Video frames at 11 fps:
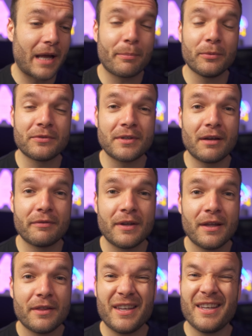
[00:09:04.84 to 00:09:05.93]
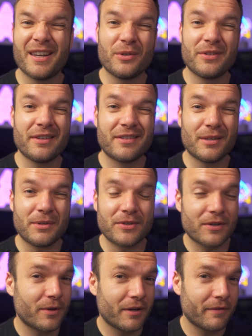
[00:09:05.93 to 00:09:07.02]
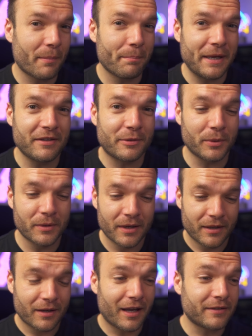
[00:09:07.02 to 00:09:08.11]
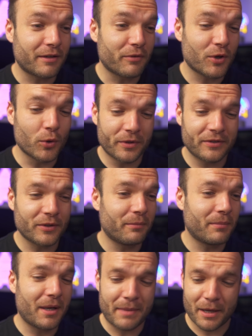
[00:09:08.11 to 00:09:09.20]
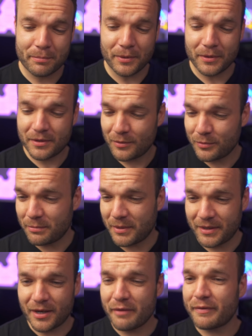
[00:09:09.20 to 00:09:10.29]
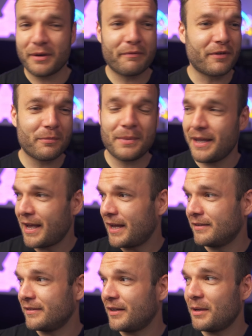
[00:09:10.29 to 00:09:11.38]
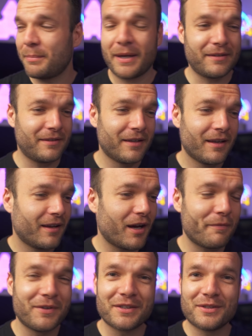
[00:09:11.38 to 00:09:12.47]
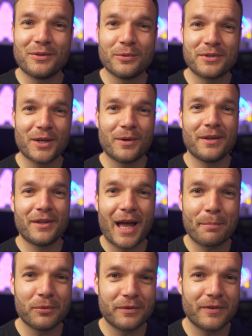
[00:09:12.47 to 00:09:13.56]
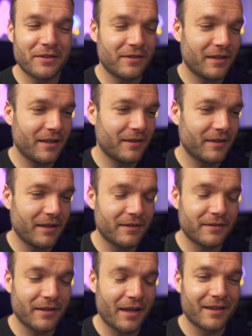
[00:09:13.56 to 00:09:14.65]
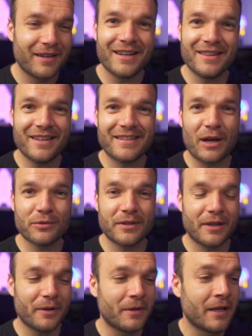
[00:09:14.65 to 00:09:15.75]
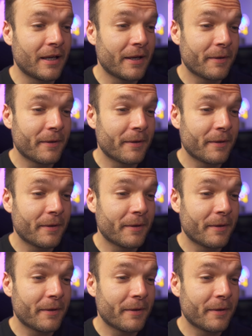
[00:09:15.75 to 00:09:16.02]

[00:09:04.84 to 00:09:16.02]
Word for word: Apple stuff. The ecosystem is just kind of unbeatable as I record this on my MacBook with my iPhone in front of me and an iPad and half a dozen or so other Apple devices in this uh, in this house alone.